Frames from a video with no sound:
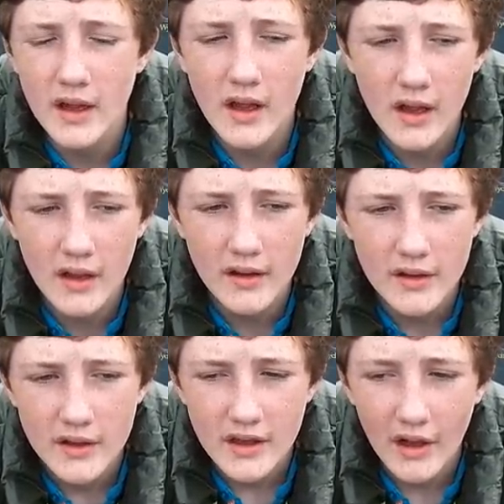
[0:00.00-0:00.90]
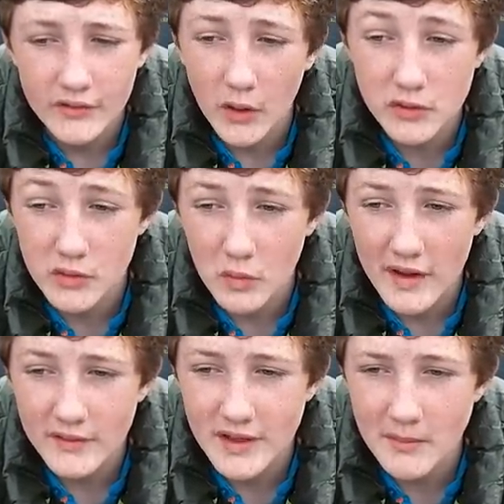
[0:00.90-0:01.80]
I've told you the
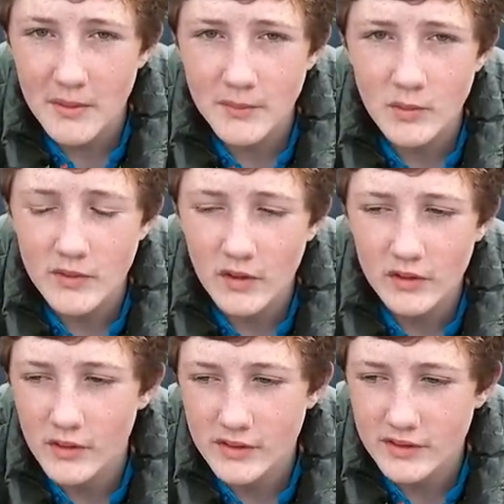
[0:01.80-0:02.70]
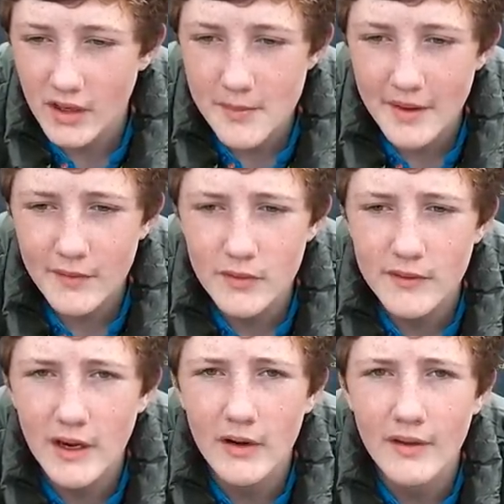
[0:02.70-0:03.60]
weight of some of them, so all you've got to do is just go back through the
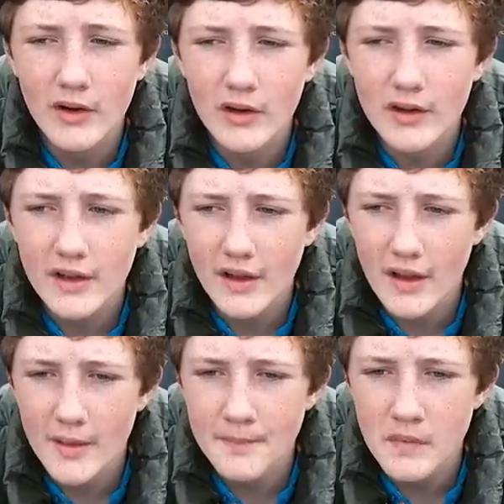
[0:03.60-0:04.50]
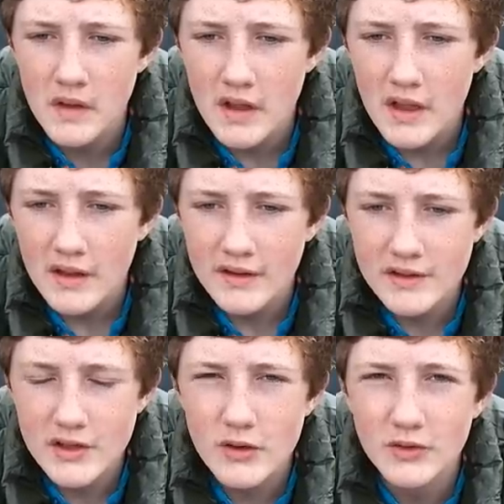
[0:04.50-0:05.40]
video and have a look.
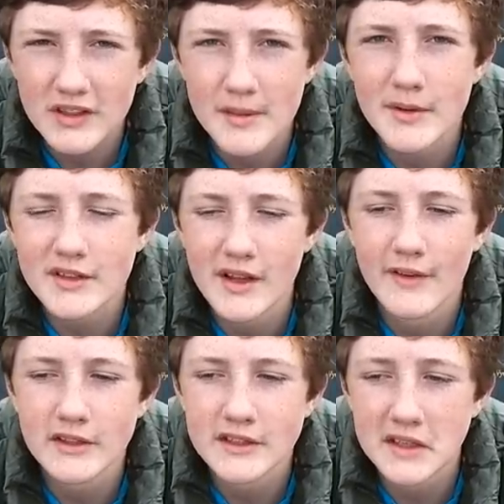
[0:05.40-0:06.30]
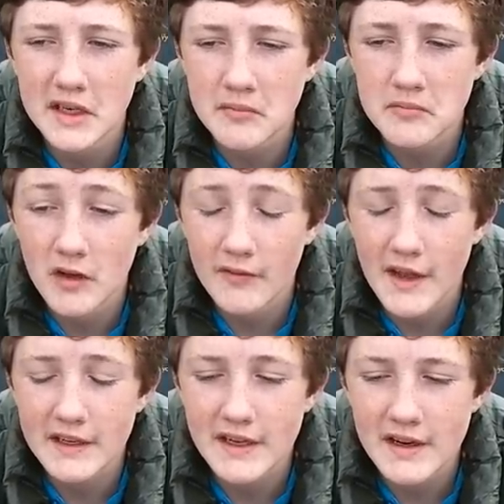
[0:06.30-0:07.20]
There's 2 skimmers that you haven't seen that I've
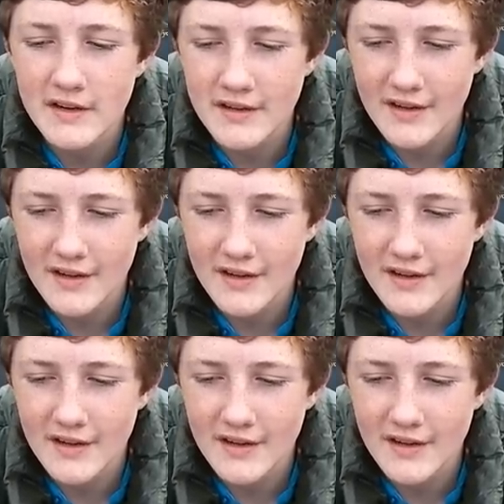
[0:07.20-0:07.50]
added in,